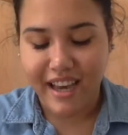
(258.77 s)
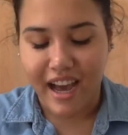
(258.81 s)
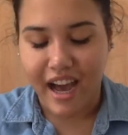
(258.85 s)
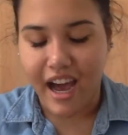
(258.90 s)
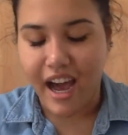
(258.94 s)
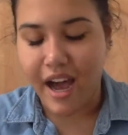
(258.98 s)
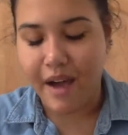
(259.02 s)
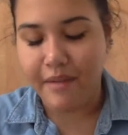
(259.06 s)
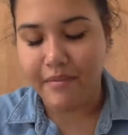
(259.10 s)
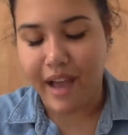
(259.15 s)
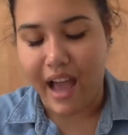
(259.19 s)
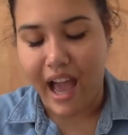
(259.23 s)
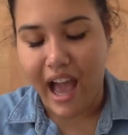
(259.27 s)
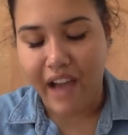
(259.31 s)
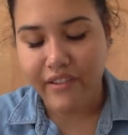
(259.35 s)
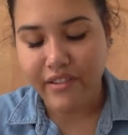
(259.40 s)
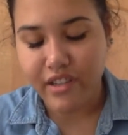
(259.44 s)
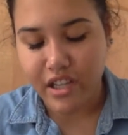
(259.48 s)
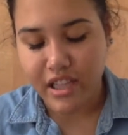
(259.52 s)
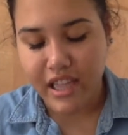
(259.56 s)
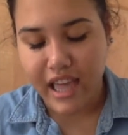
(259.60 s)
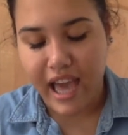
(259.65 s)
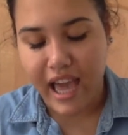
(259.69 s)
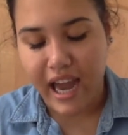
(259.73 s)

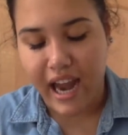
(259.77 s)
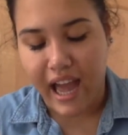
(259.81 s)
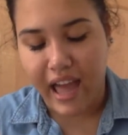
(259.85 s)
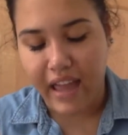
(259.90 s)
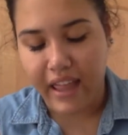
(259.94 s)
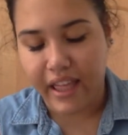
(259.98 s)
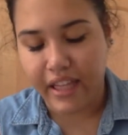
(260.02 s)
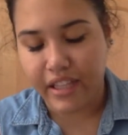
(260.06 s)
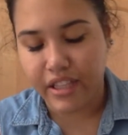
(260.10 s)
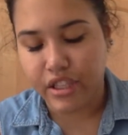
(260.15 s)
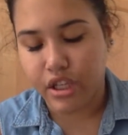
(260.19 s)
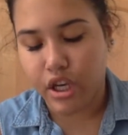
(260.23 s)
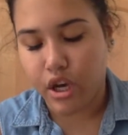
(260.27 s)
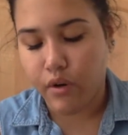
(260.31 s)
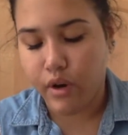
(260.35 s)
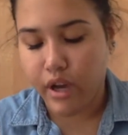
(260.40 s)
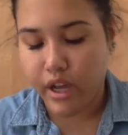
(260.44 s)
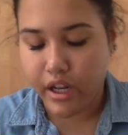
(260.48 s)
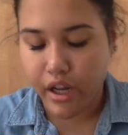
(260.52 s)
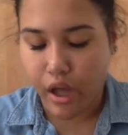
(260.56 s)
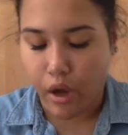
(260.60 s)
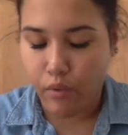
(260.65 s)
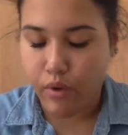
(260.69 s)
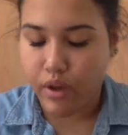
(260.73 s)
After that, I like to go
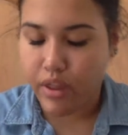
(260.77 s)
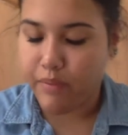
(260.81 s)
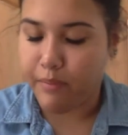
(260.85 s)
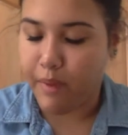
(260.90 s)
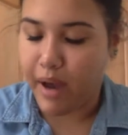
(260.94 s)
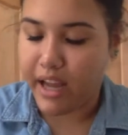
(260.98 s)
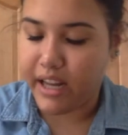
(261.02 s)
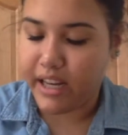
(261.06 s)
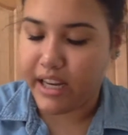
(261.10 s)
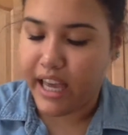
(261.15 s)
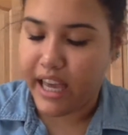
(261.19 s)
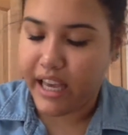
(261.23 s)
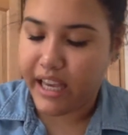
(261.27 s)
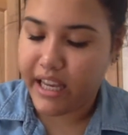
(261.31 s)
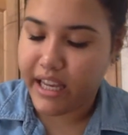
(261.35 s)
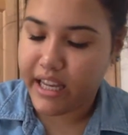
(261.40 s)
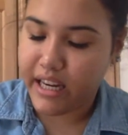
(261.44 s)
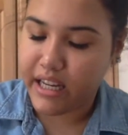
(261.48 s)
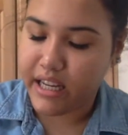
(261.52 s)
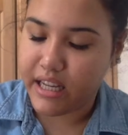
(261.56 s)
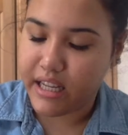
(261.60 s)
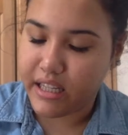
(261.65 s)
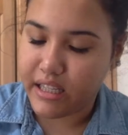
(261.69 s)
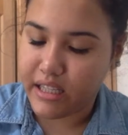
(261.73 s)
in with my
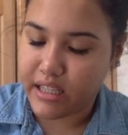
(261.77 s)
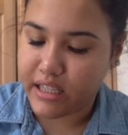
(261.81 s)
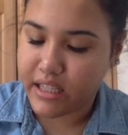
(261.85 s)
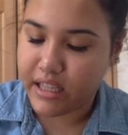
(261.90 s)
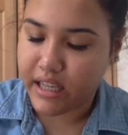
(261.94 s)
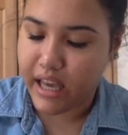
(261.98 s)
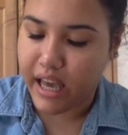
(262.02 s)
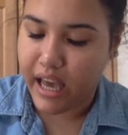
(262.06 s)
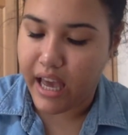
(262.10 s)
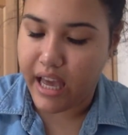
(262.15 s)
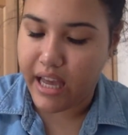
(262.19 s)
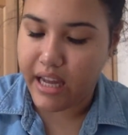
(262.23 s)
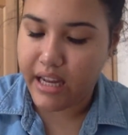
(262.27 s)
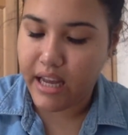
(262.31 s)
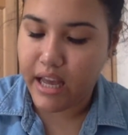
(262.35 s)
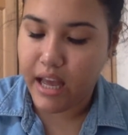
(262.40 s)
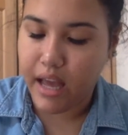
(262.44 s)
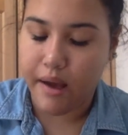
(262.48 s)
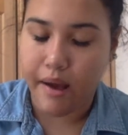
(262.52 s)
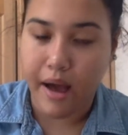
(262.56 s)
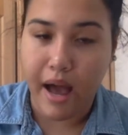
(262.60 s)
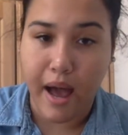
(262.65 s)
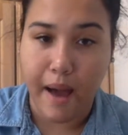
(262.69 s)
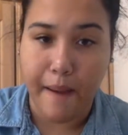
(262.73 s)
Naked Skin
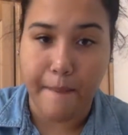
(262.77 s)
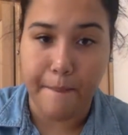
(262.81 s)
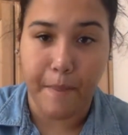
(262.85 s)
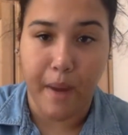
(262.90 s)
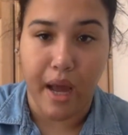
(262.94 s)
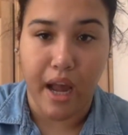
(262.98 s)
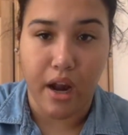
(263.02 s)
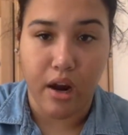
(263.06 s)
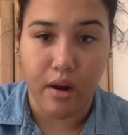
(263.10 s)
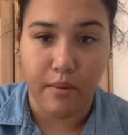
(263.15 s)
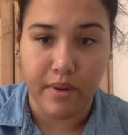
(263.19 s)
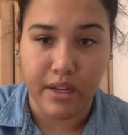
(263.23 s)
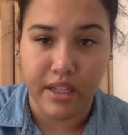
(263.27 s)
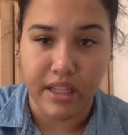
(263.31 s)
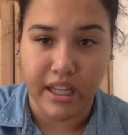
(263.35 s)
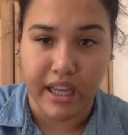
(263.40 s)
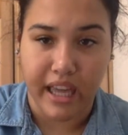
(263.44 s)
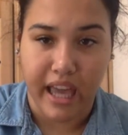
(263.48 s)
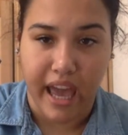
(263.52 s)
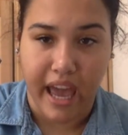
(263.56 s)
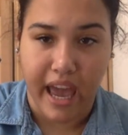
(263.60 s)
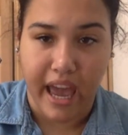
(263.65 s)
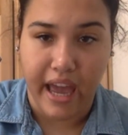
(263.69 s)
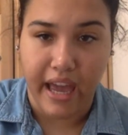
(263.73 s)
by Urban
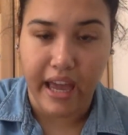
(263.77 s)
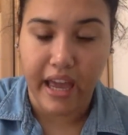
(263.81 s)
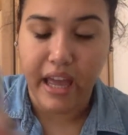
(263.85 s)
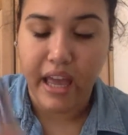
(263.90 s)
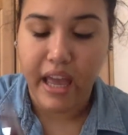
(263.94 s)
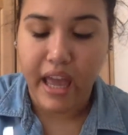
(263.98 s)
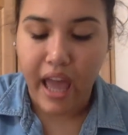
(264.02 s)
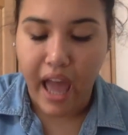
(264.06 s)
Decay,